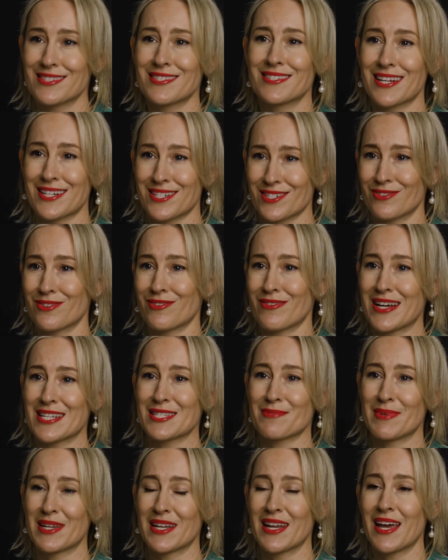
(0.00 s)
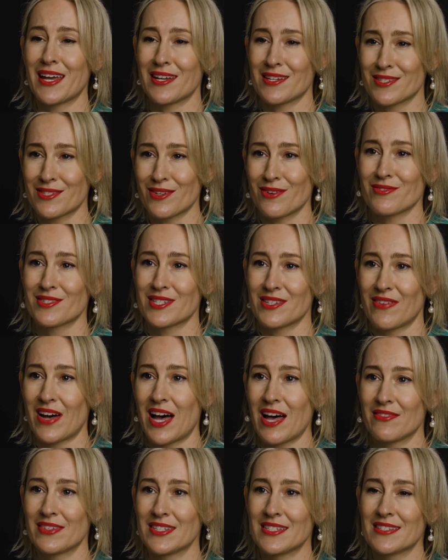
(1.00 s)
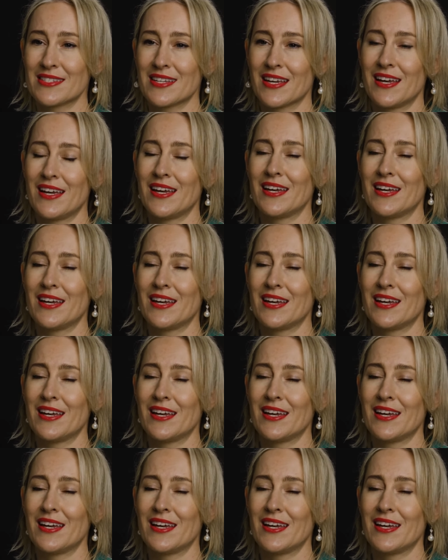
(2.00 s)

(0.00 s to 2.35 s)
sexual harassment and assault survivors